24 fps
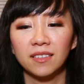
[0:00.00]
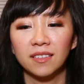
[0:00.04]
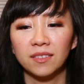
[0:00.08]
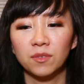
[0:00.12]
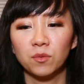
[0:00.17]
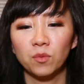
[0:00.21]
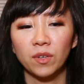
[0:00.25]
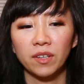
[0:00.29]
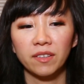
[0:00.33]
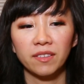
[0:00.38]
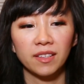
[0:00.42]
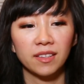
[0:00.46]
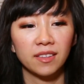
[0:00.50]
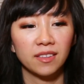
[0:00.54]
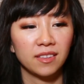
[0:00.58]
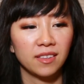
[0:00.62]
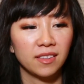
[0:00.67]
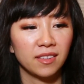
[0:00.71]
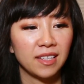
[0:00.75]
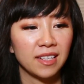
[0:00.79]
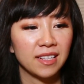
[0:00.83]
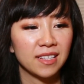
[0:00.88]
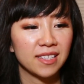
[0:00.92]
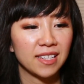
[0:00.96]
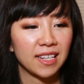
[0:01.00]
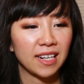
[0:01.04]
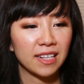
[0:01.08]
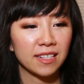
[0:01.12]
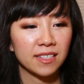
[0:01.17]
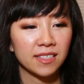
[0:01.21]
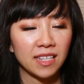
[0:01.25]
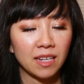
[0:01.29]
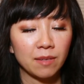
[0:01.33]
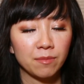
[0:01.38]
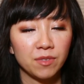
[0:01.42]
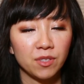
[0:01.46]
one of the things that I
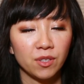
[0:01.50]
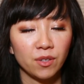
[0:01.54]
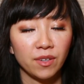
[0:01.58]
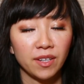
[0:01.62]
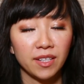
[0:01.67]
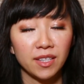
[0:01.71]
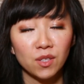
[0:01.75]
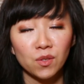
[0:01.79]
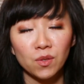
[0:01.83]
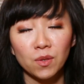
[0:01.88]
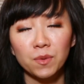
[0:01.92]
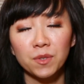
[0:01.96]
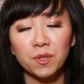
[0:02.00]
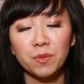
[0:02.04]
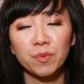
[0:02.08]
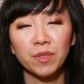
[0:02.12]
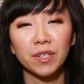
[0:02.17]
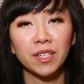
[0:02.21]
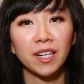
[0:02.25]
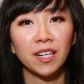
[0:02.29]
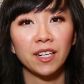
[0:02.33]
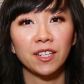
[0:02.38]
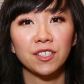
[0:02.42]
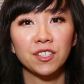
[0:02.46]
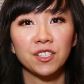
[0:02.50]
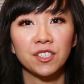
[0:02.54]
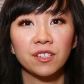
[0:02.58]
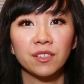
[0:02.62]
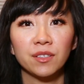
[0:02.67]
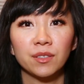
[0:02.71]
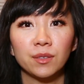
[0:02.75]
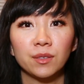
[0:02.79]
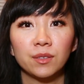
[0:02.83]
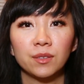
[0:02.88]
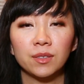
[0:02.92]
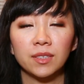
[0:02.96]
stopped doing, this one was pretty hard
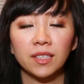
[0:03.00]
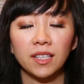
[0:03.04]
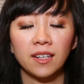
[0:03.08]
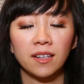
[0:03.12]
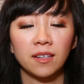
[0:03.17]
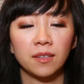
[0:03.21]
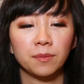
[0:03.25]
too,